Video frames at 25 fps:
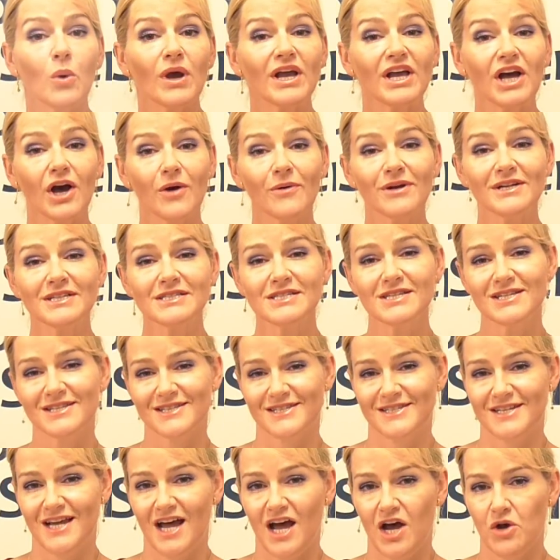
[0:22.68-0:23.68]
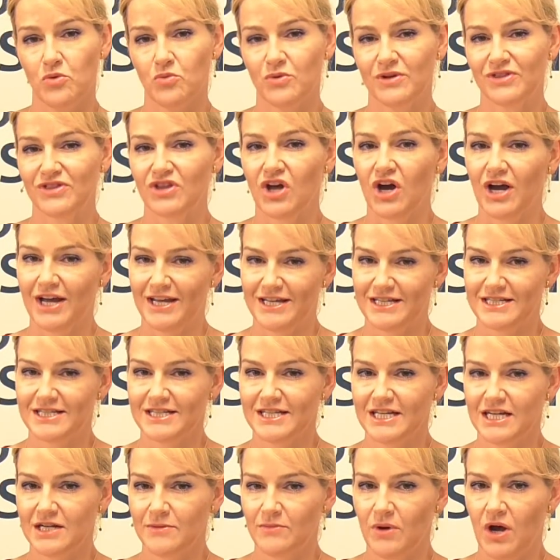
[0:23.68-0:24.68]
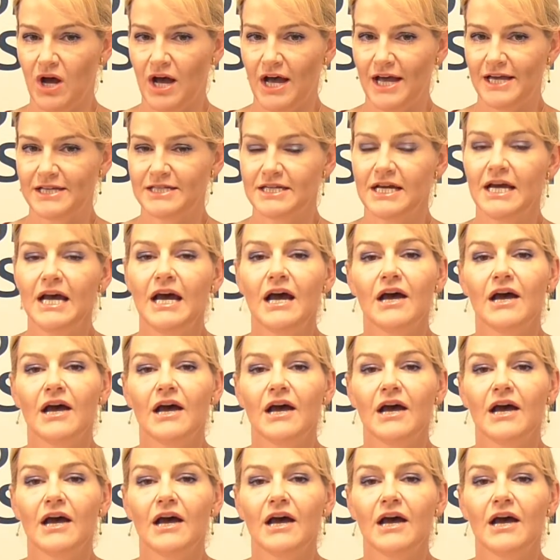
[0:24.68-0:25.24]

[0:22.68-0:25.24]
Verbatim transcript: We're going to start with niacinamide.